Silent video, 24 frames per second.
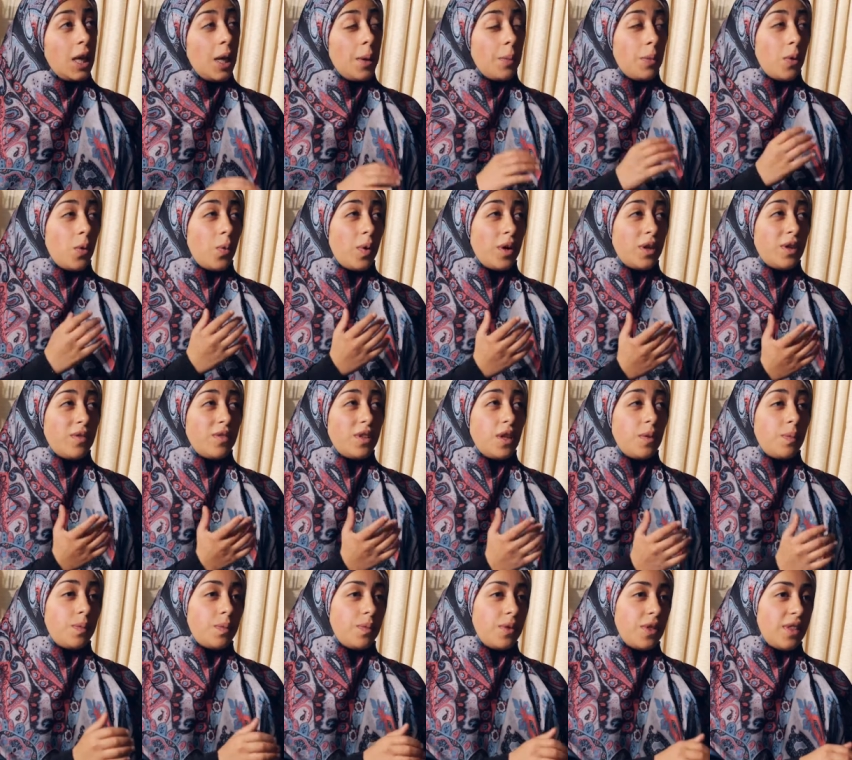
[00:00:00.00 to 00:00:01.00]
But one of the
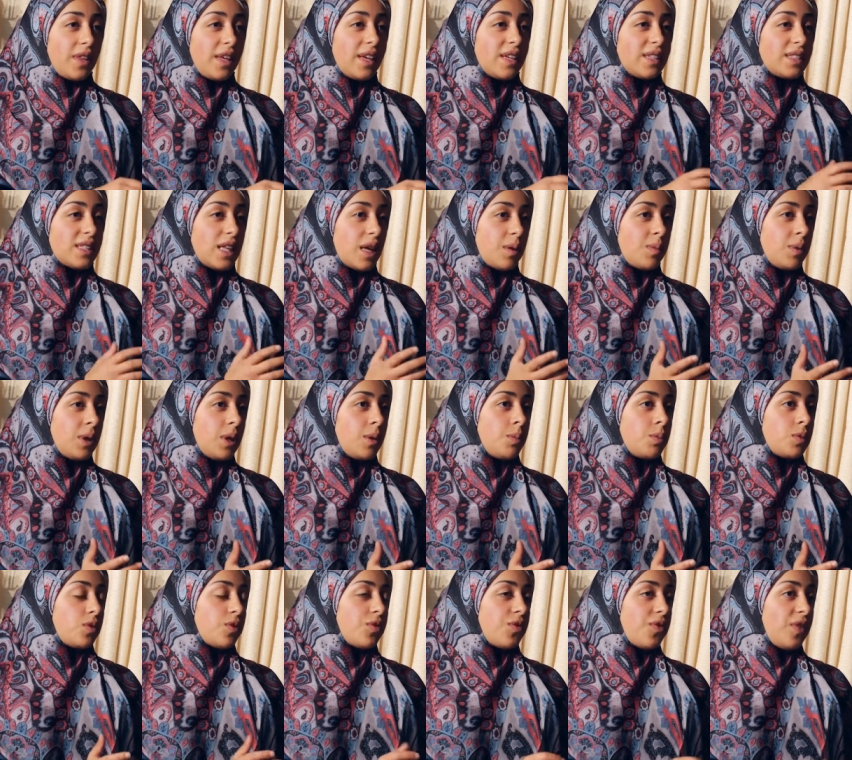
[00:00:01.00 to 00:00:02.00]
things that
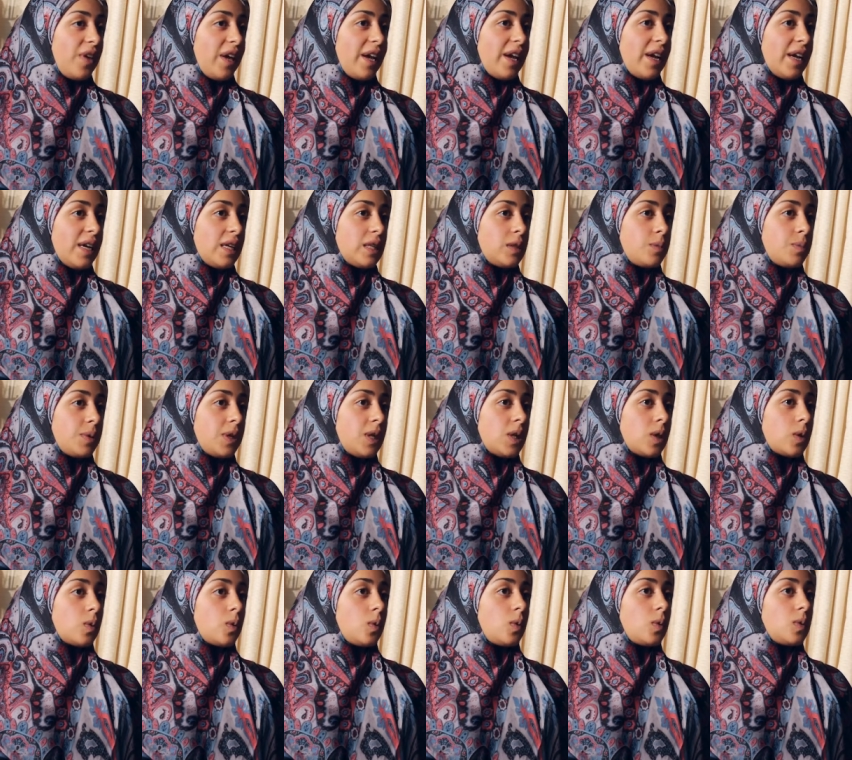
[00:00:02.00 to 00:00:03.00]
people fear is
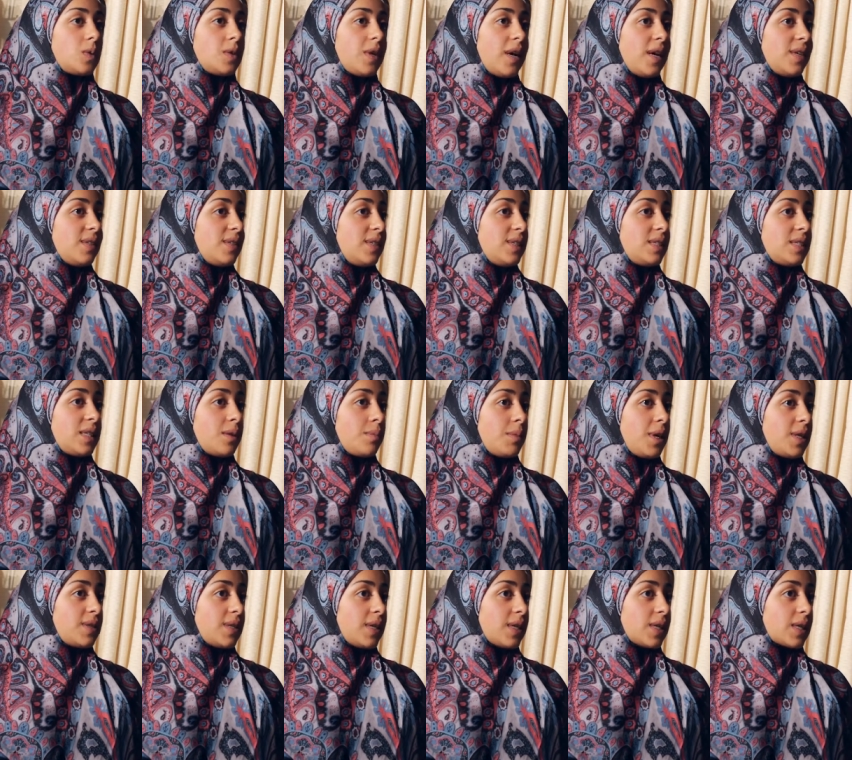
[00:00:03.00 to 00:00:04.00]
being called
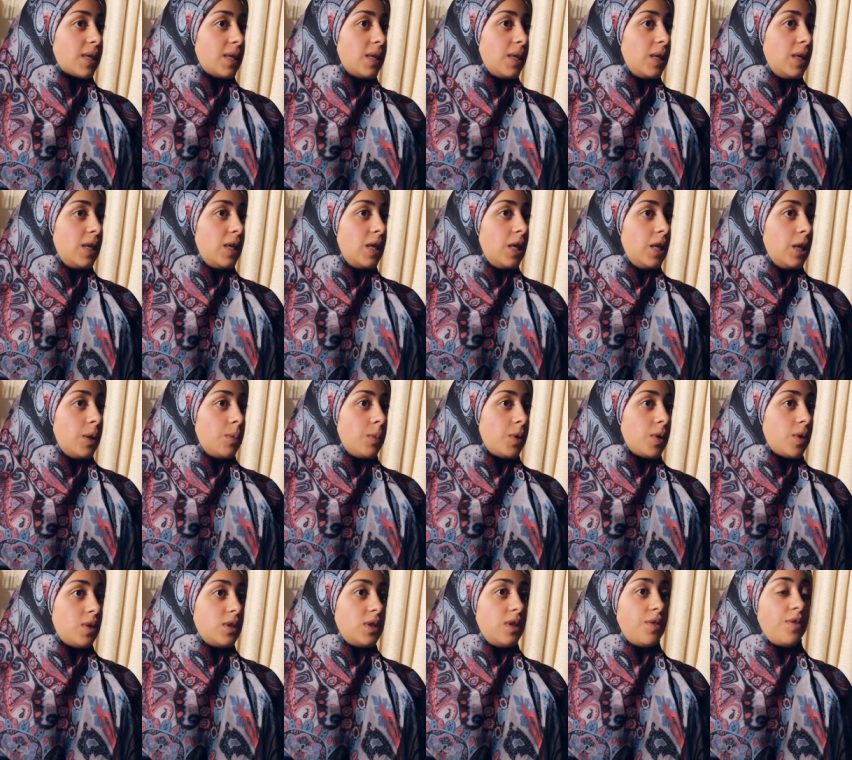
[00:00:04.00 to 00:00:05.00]
anti-Semitic,
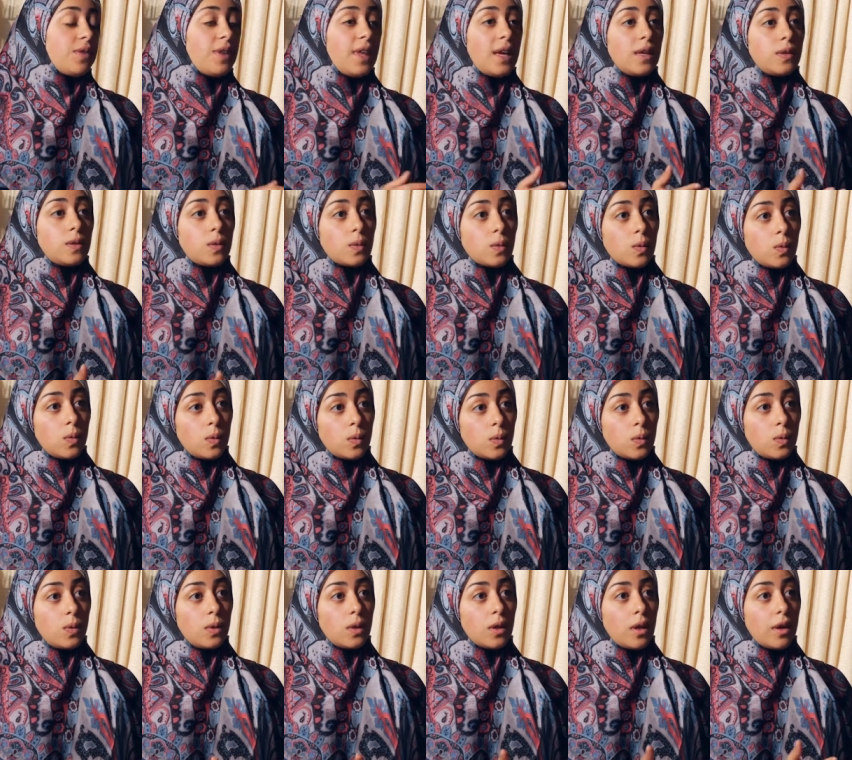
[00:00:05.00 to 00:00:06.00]
because if they're
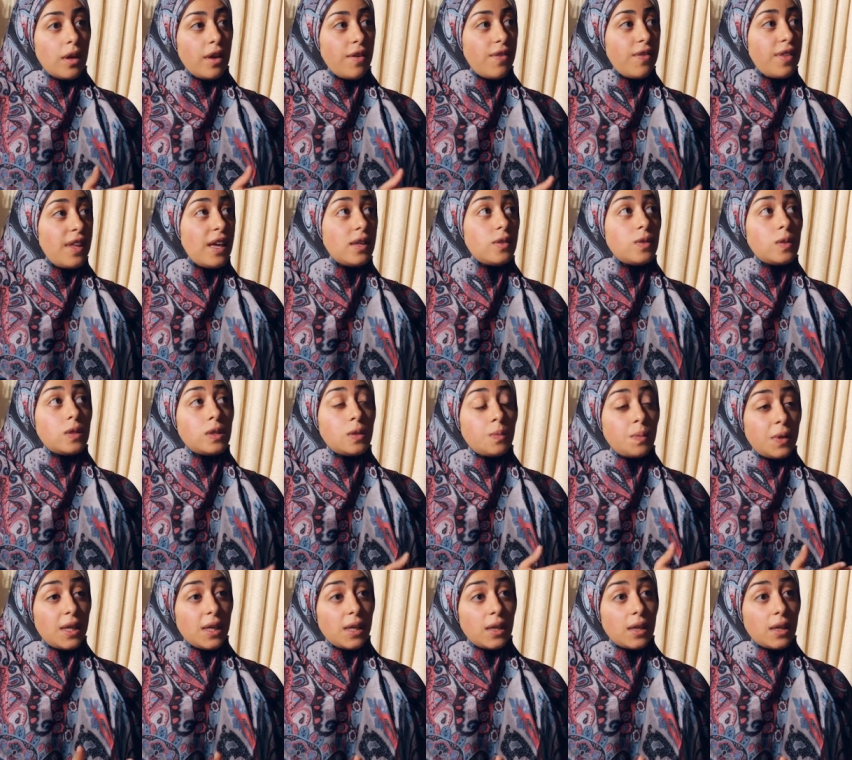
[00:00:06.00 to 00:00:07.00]
to
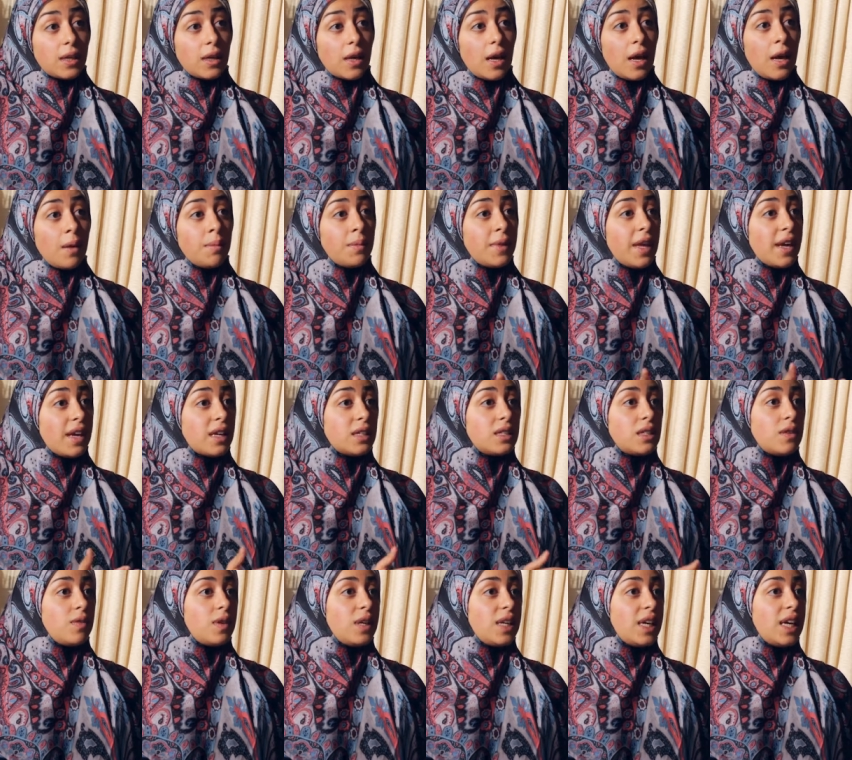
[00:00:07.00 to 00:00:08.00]
speak
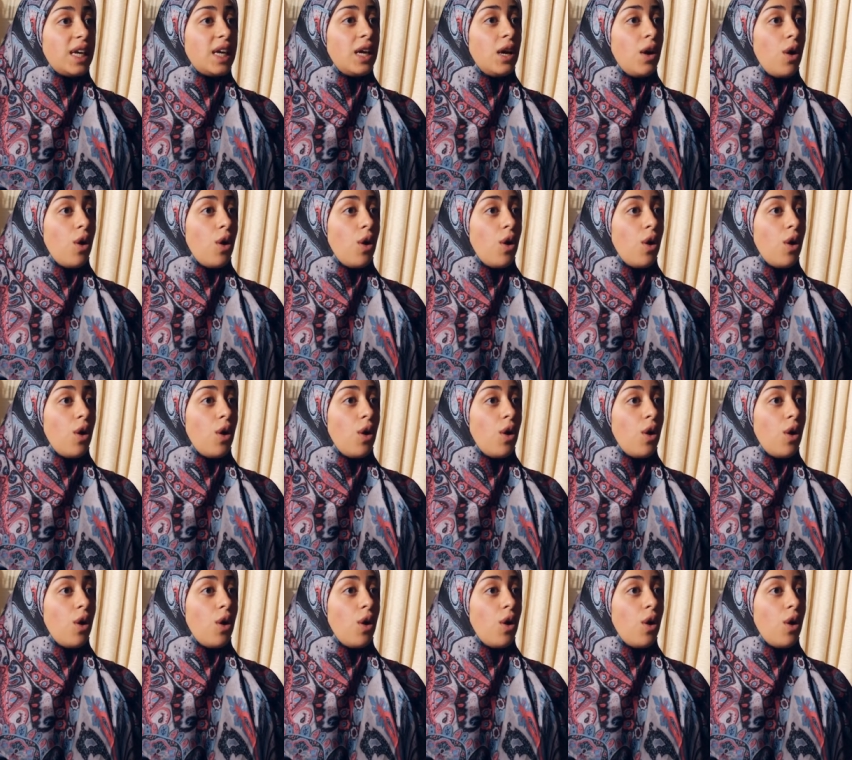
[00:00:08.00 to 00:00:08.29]
negatively